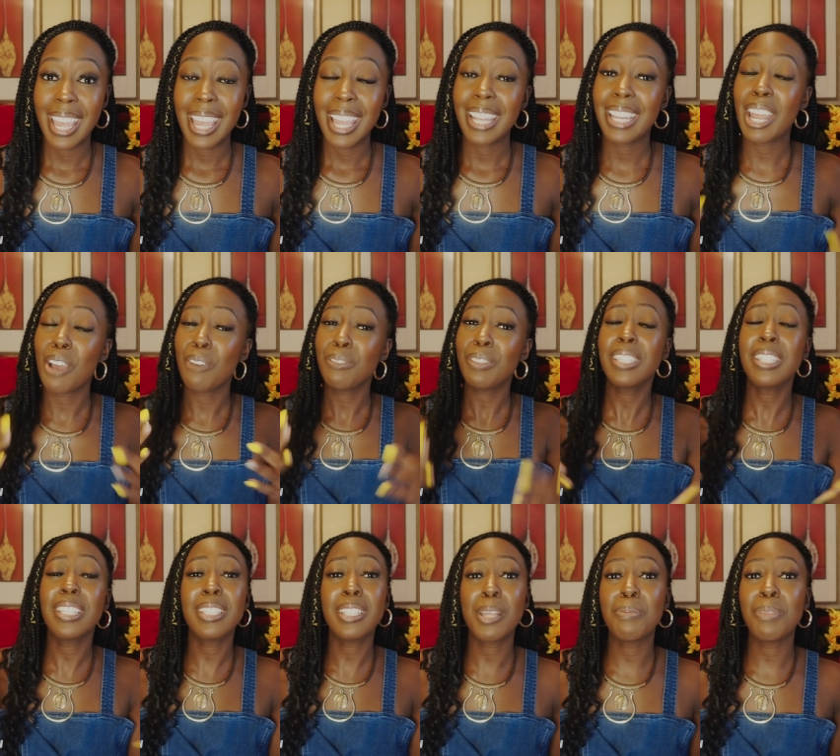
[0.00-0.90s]
Now, if
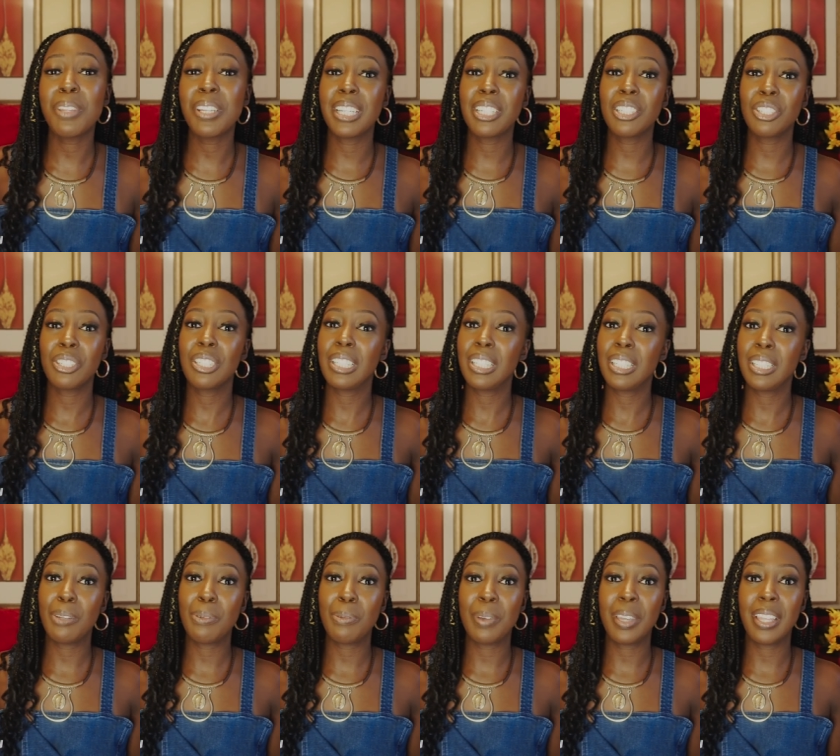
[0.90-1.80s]
this is something that you're
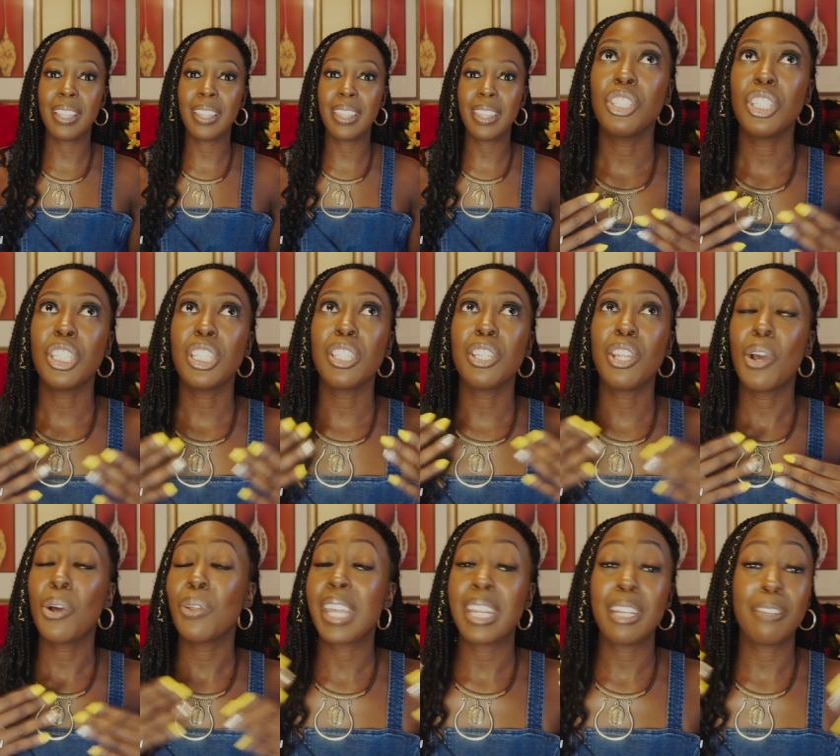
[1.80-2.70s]
dealing with, just
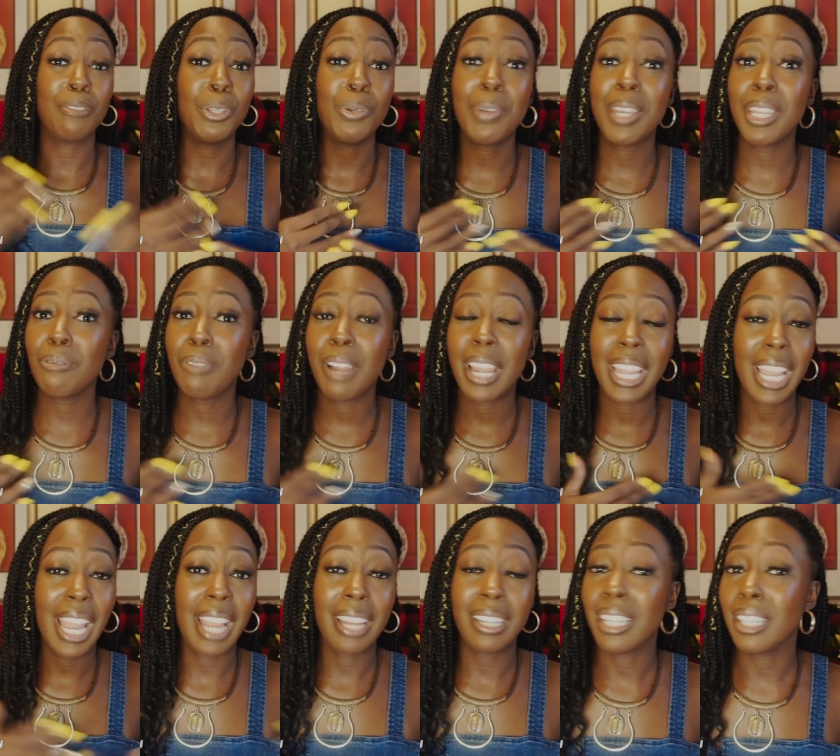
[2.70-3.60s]
know that if you ain't
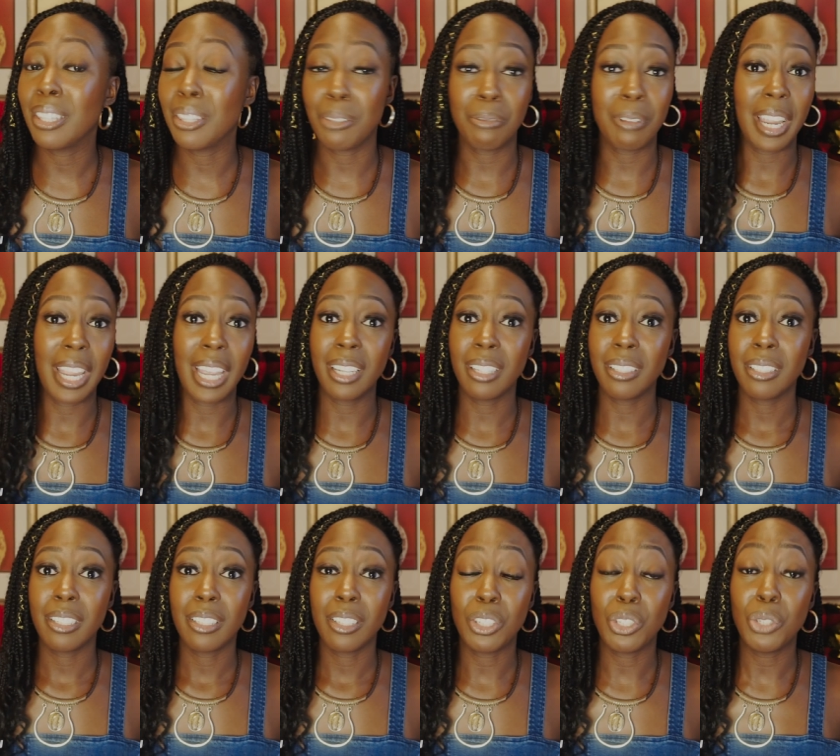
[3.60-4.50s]
right, ain't nothing right.
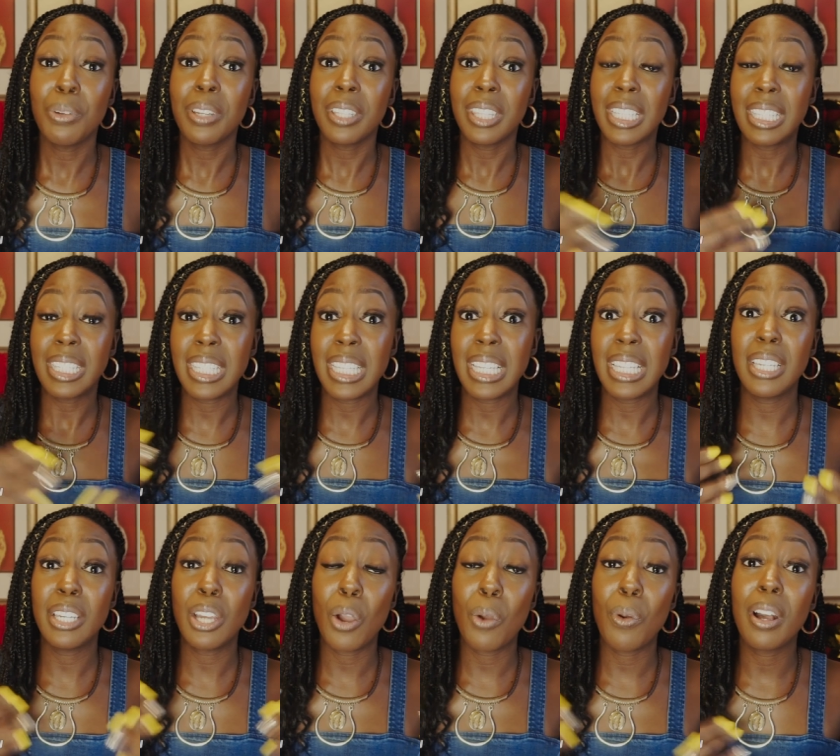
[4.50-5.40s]
You are the
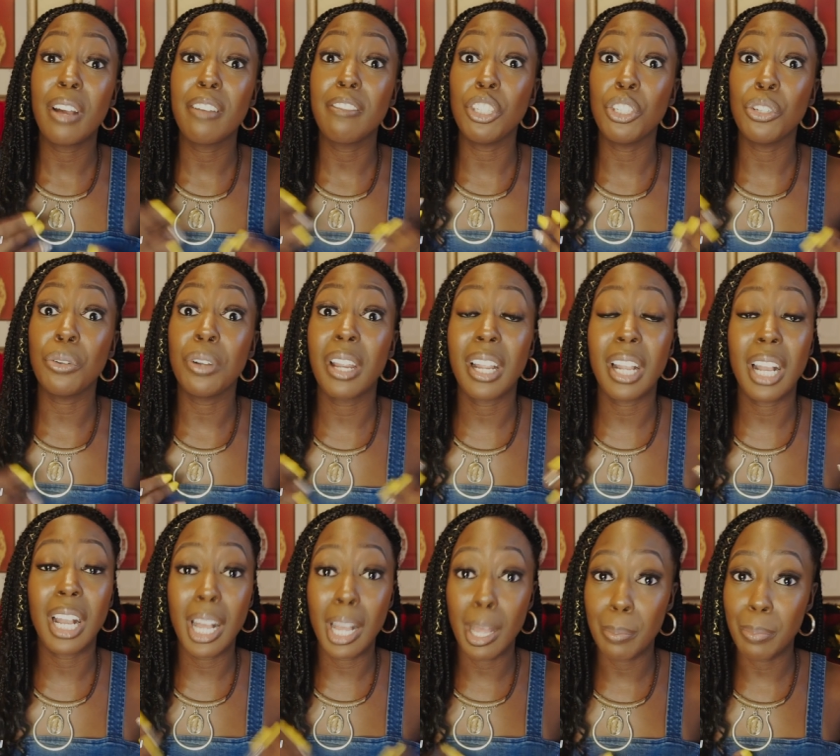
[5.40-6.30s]
CEO of your
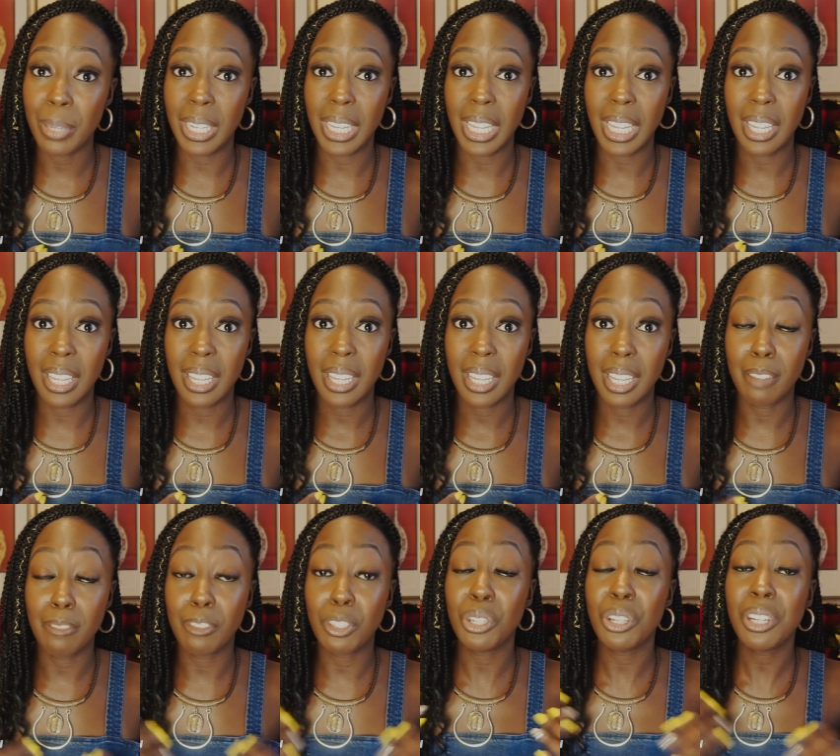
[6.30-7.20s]
company.
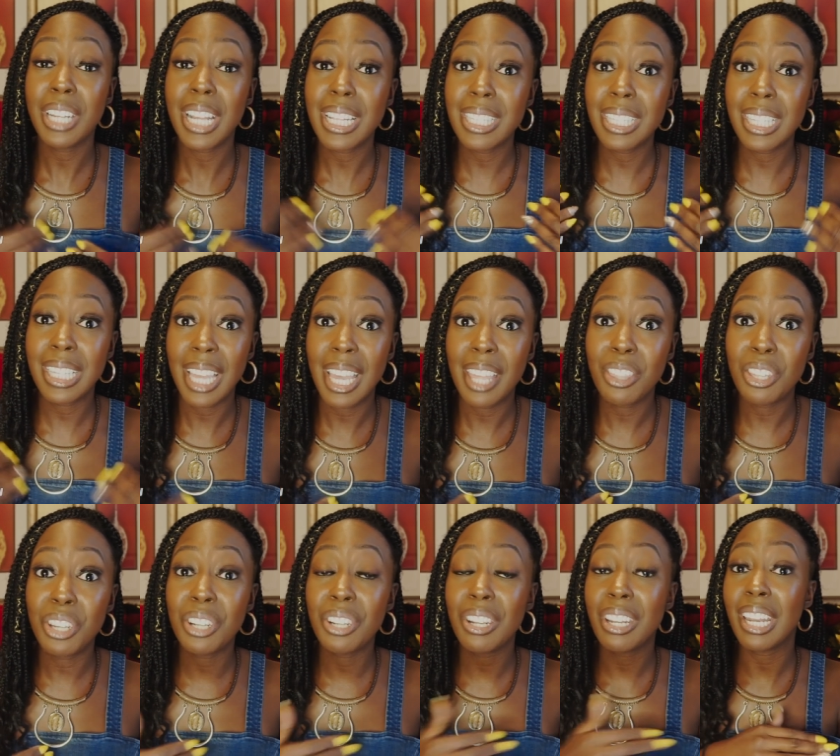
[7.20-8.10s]
If you're not
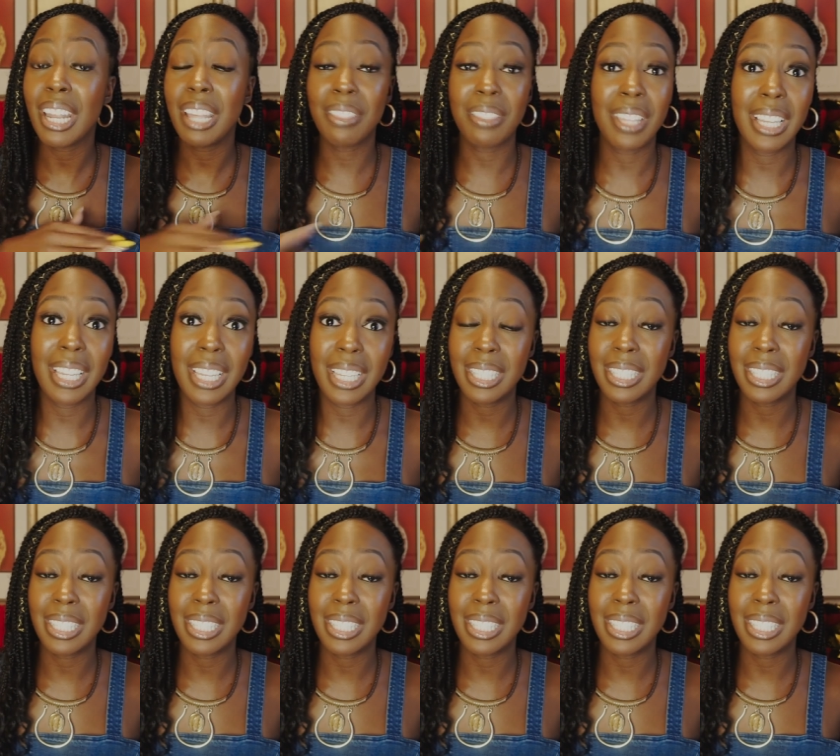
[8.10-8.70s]
together, nothing is